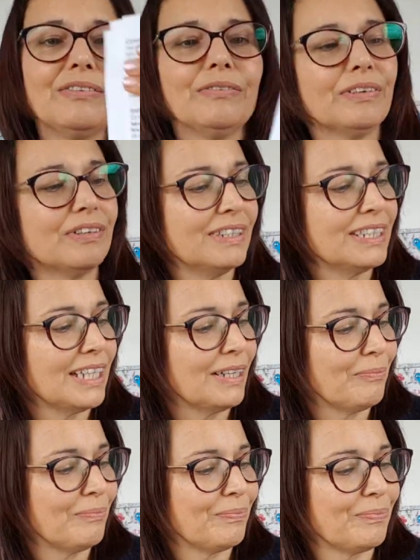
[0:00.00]
where is
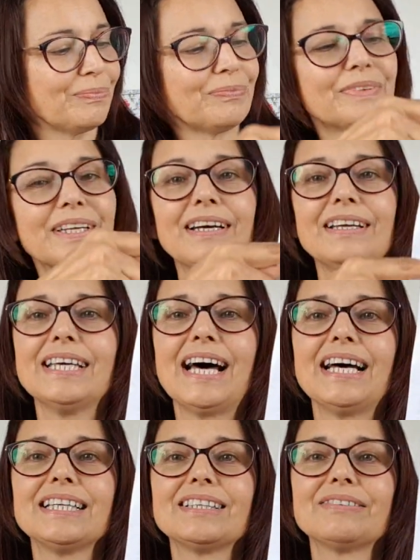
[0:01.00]
it?
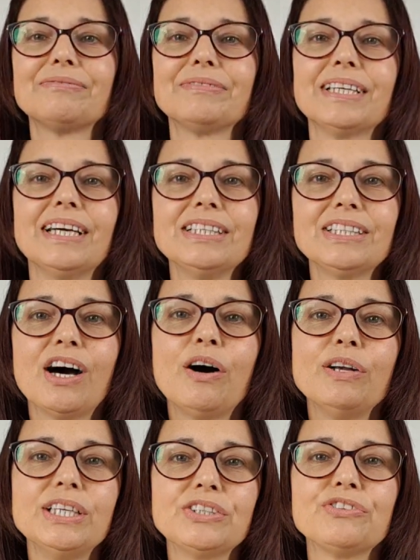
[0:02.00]
That is the
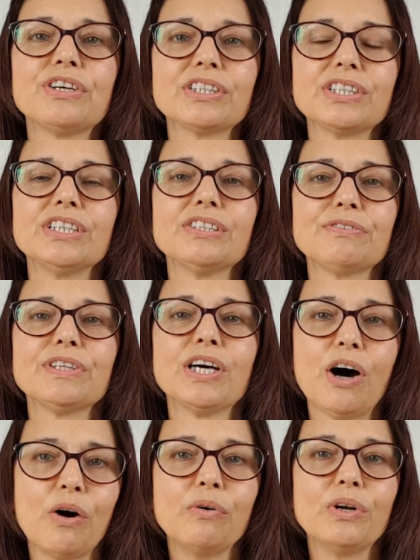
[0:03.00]
whole instructions for the
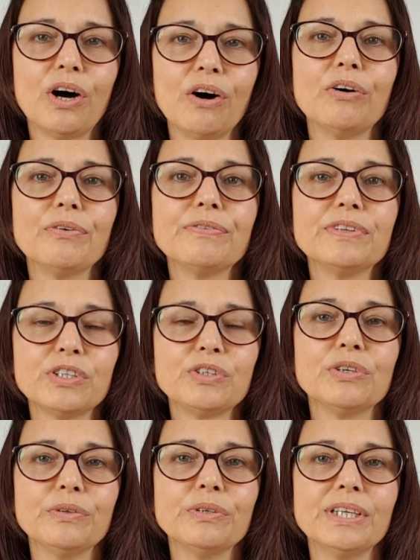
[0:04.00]
whole of the
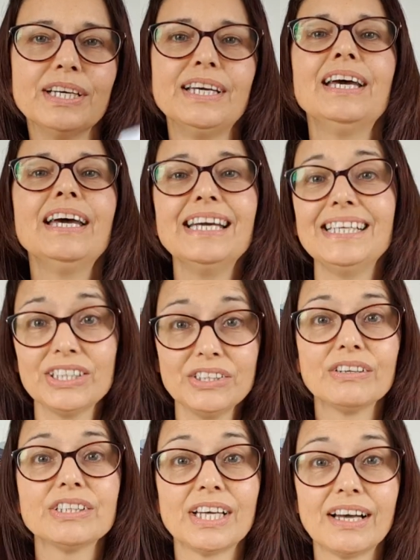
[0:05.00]
shawl. It's
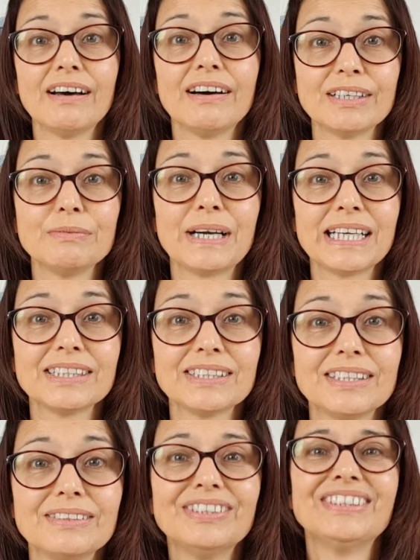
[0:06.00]
not a hard
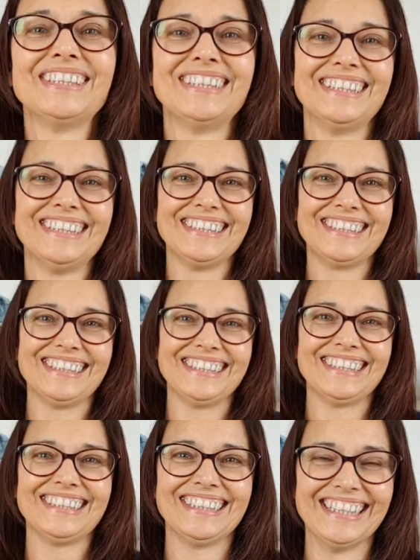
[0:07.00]
pattern.
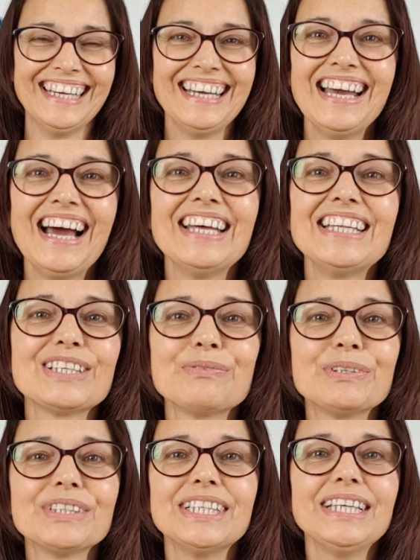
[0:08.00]
And that's
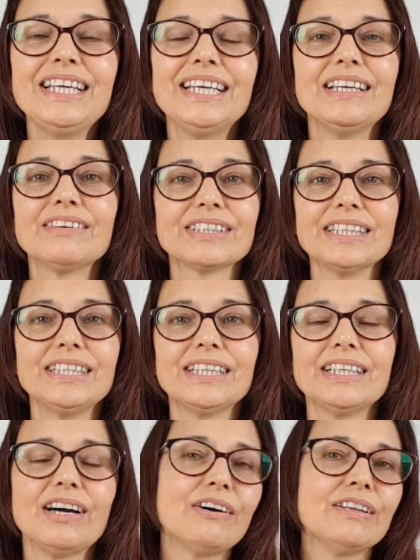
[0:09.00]
what I was thinking. I was
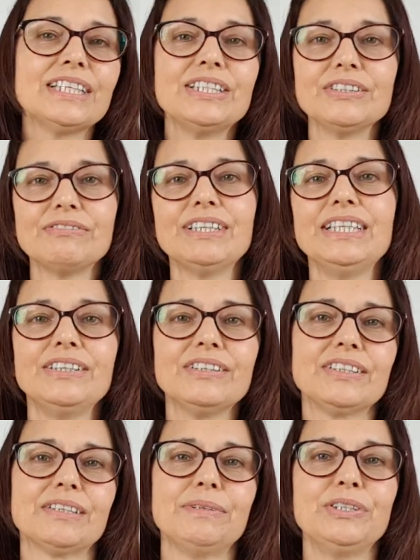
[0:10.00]
thinking, oh, this is really
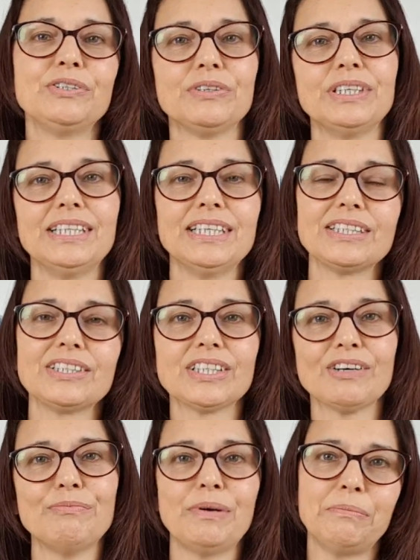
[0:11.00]
good. I'm enjoying this because
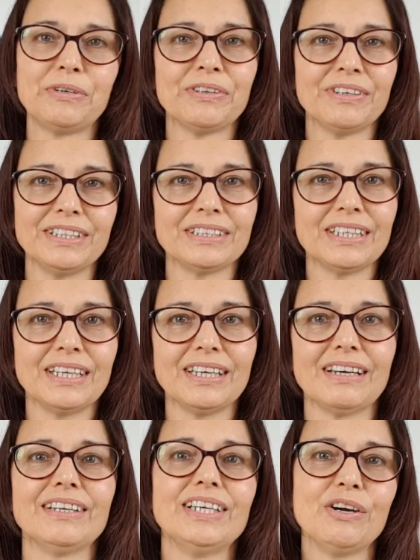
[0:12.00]
I've memorized it.
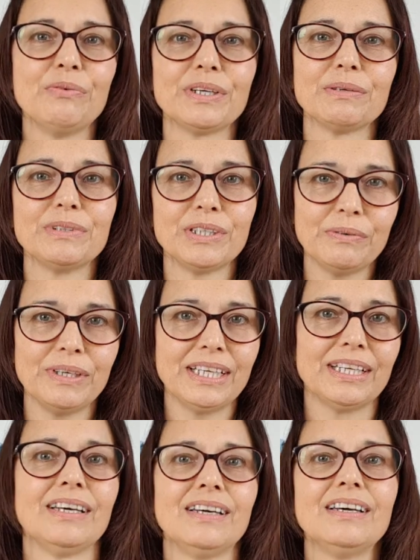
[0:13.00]
I know what I'm doing.